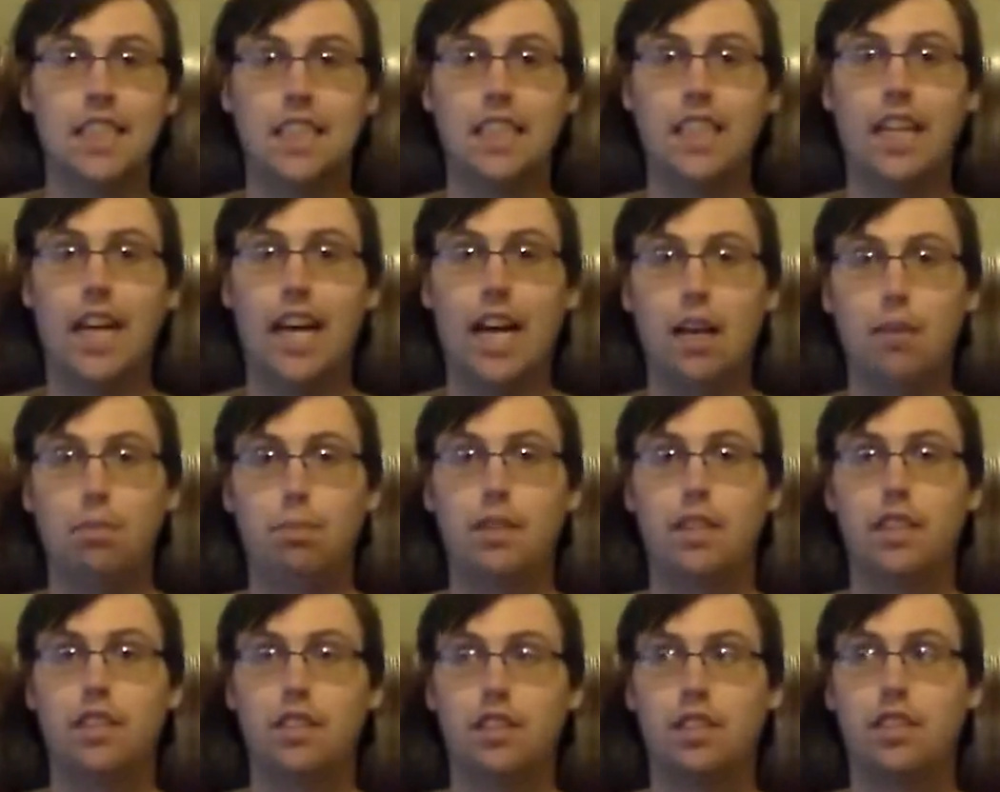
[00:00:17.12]
Shit
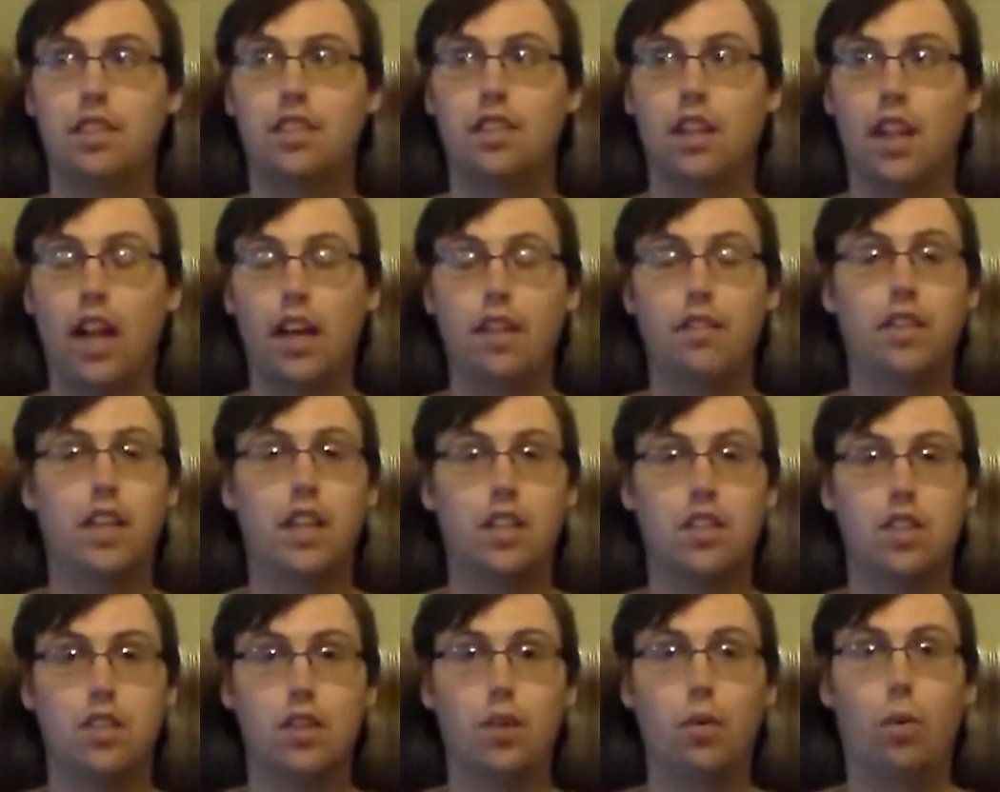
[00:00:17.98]
happens, life
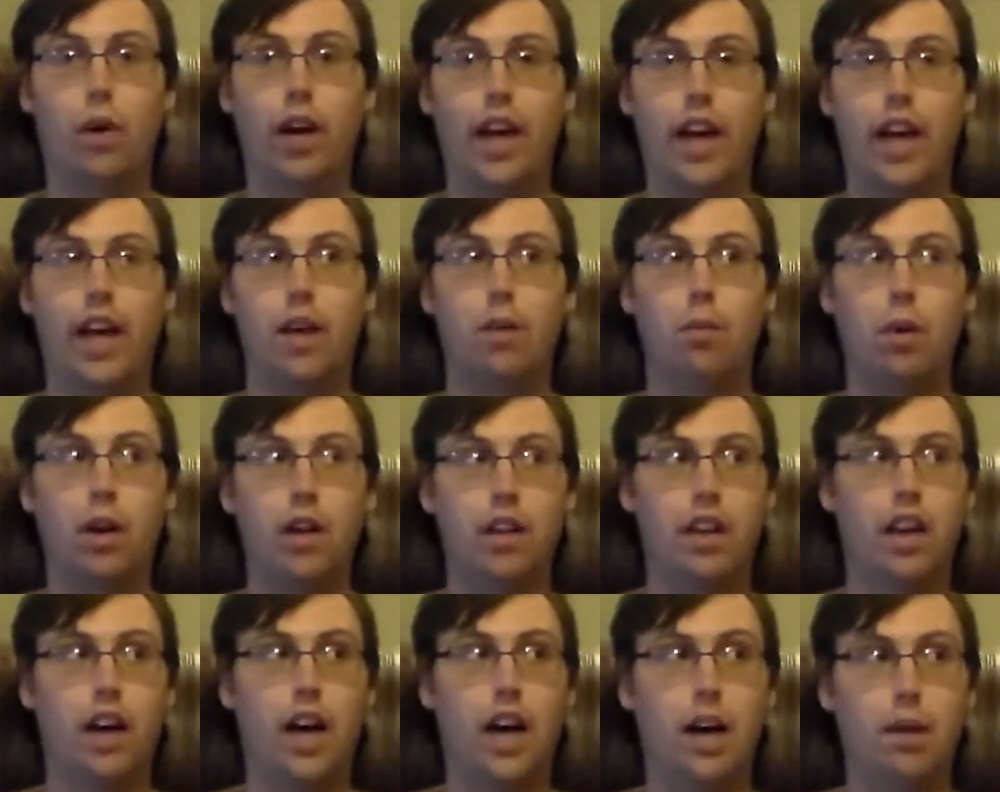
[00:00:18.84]
gets in the way,
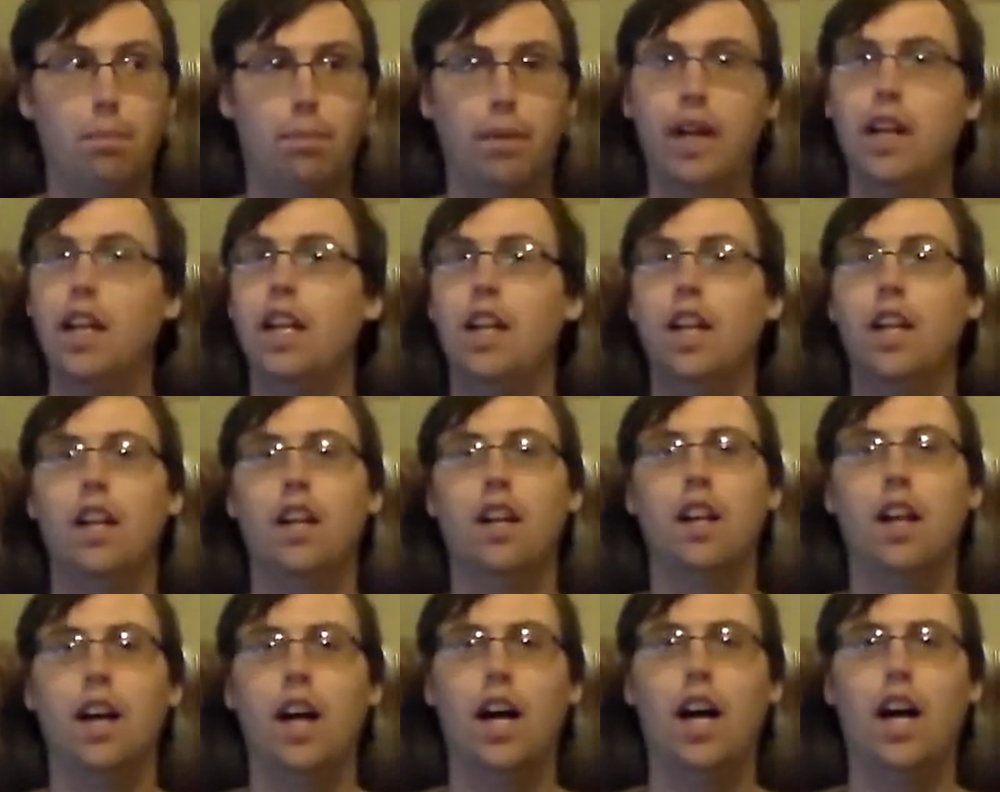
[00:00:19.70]
whatnot, but
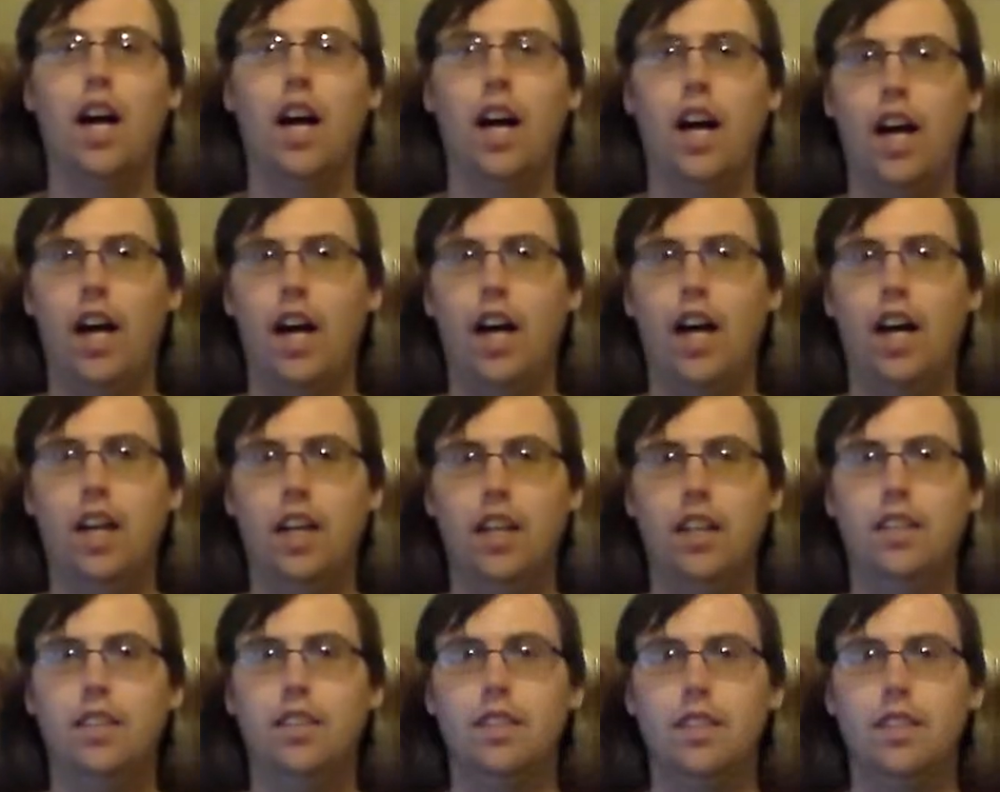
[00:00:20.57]
I'm